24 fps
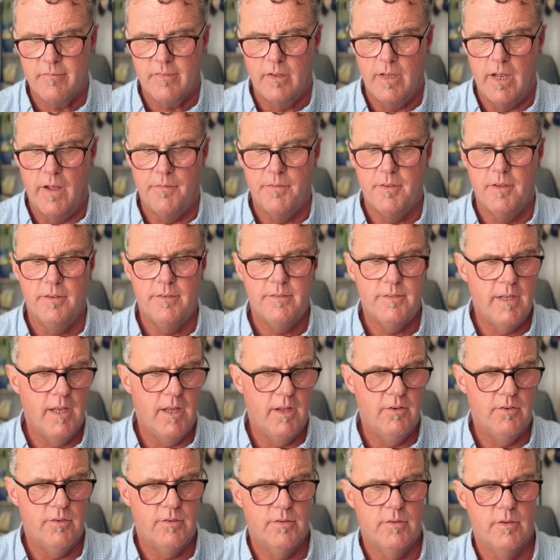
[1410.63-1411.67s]
At this
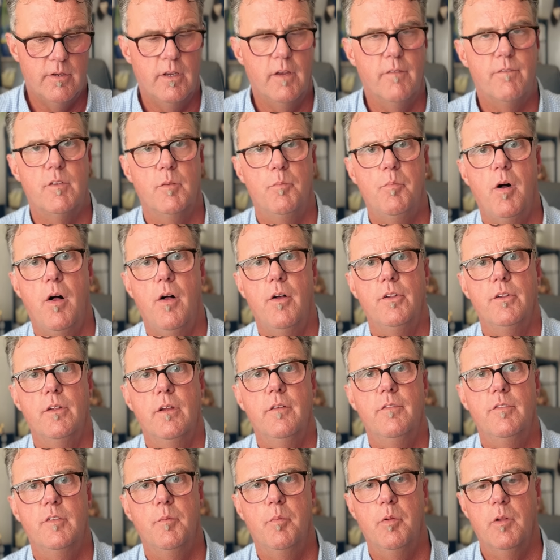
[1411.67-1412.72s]
stage, if the, pol
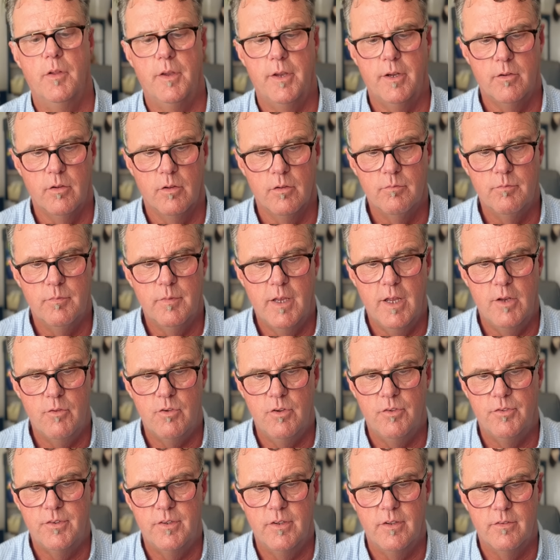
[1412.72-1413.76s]
if the political
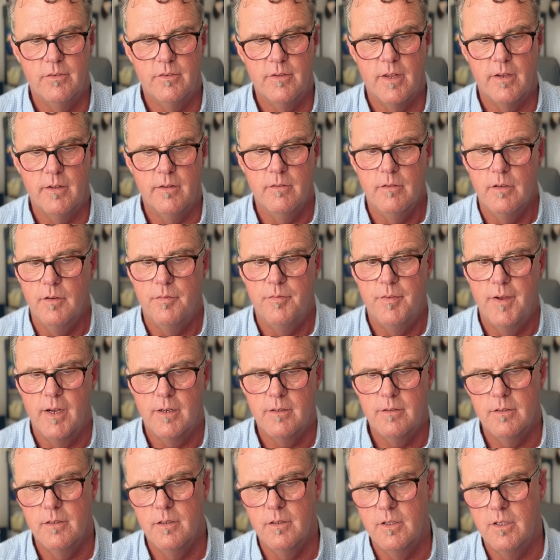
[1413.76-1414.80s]
hindrances that
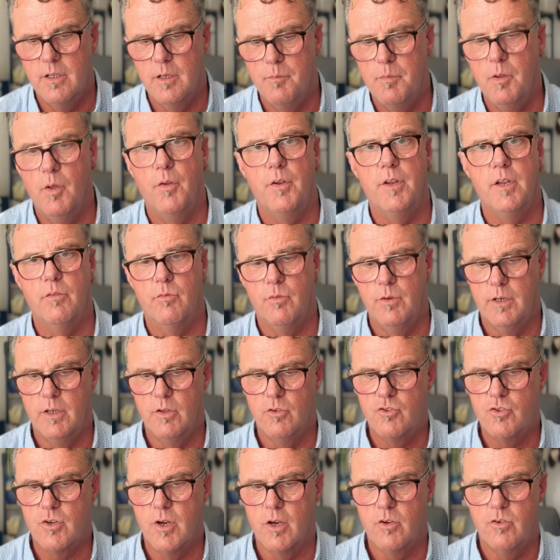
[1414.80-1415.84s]
affect the ability of
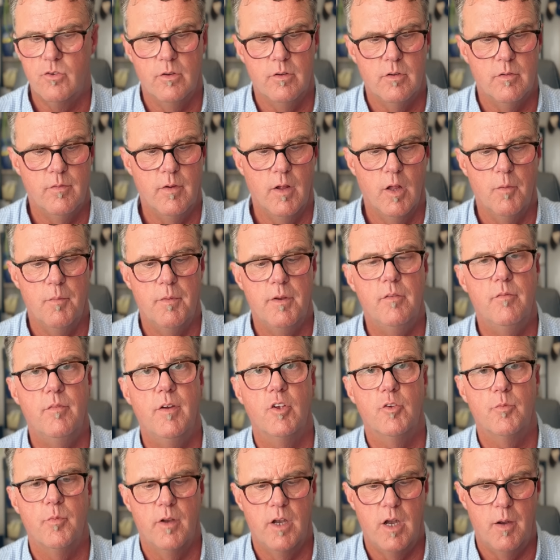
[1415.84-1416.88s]
reconstruction, development,
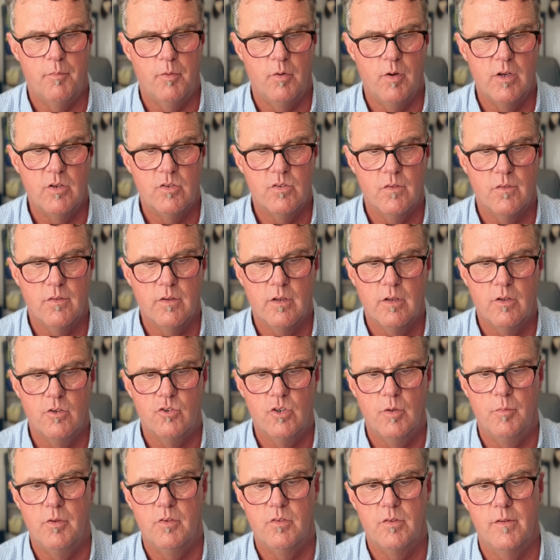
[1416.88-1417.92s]
investment operations, and
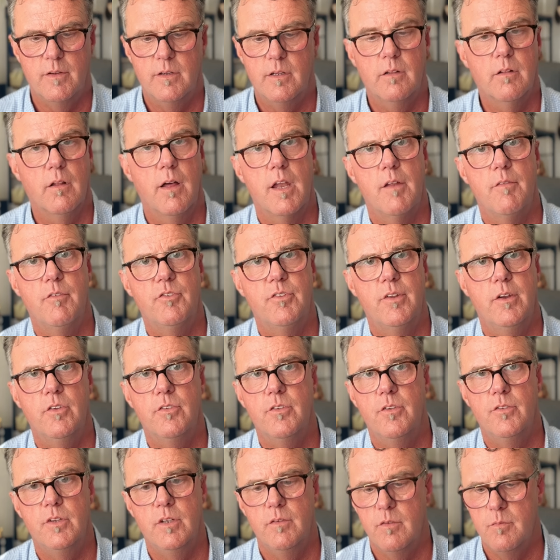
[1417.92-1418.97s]
contributes to the decline of the
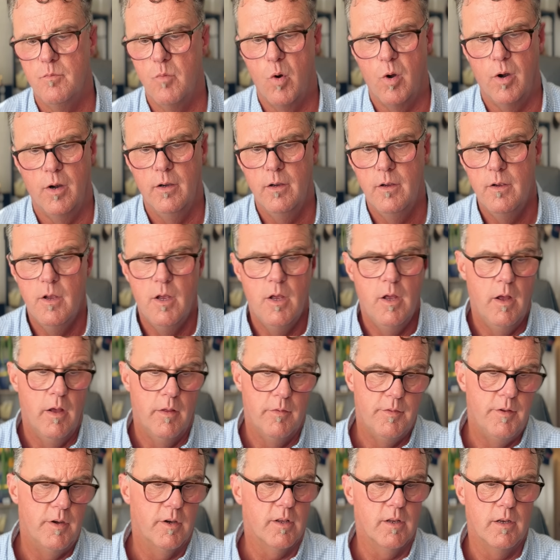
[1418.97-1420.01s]
citizens even more,
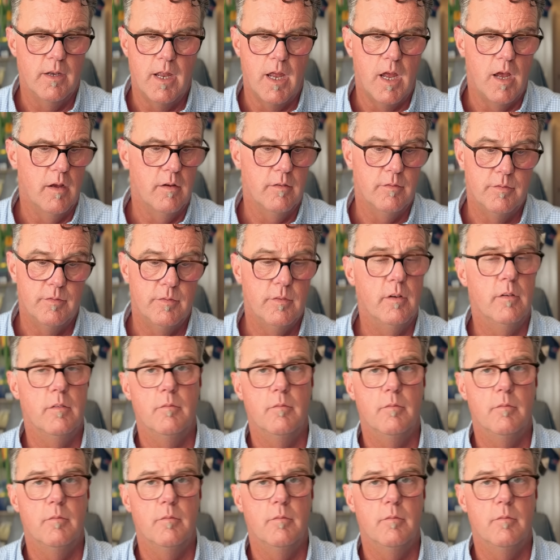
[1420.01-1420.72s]
they're going to have